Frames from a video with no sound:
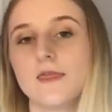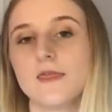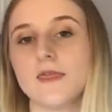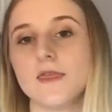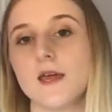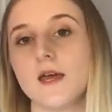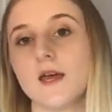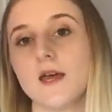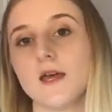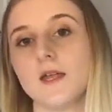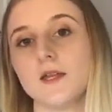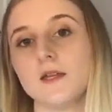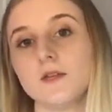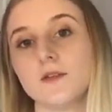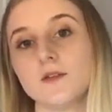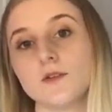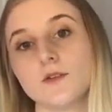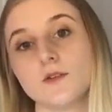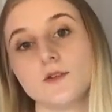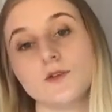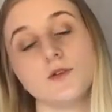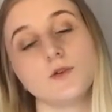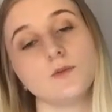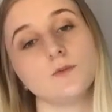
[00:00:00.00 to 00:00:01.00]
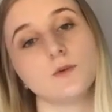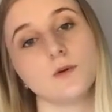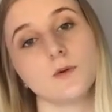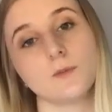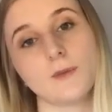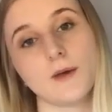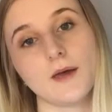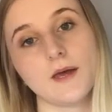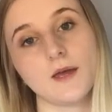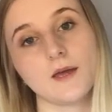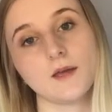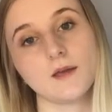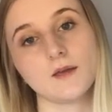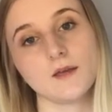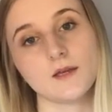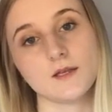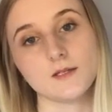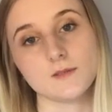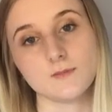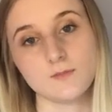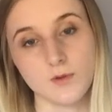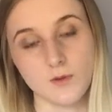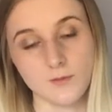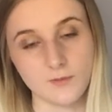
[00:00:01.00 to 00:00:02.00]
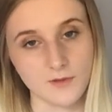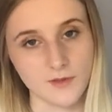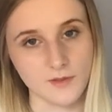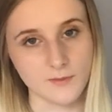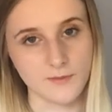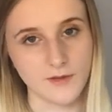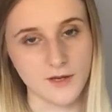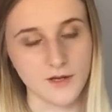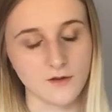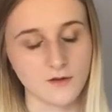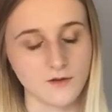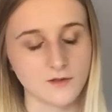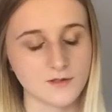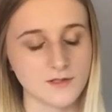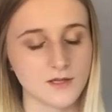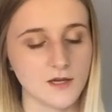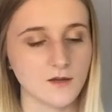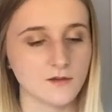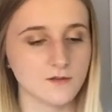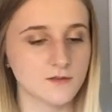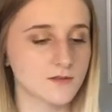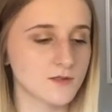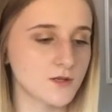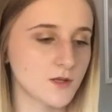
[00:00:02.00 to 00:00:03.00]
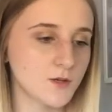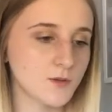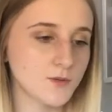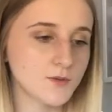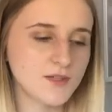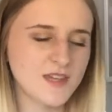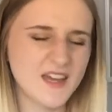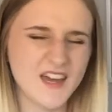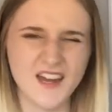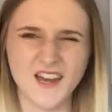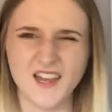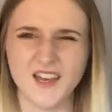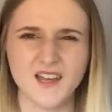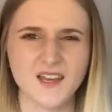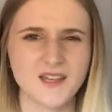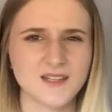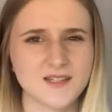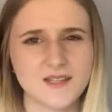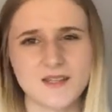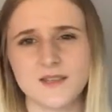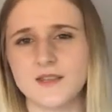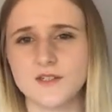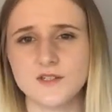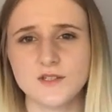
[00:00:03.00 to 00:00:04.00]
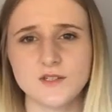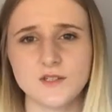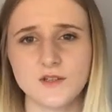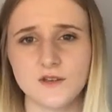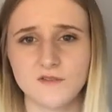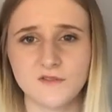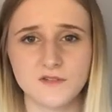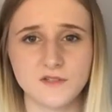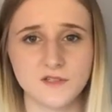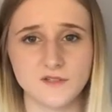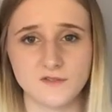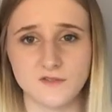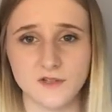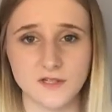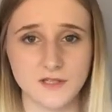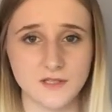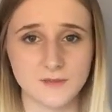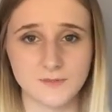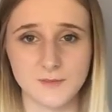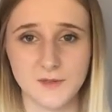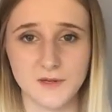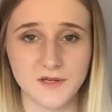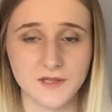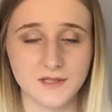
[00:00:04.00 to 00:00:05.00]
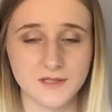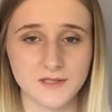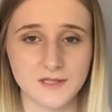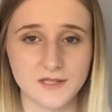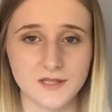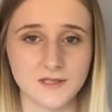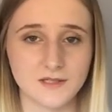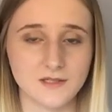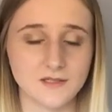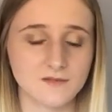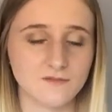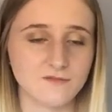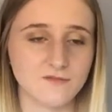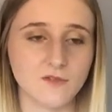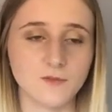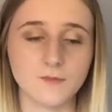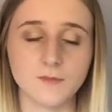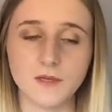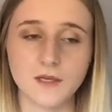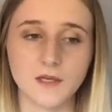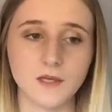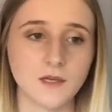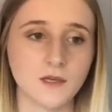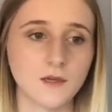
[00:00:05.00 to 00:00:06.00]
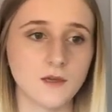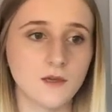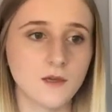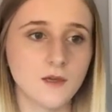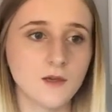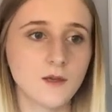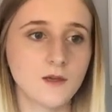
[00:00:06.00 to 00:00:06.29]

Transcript: then the Newport Bay is probably the better hotel. So yeah, like I said, they just offer different experiences. For me,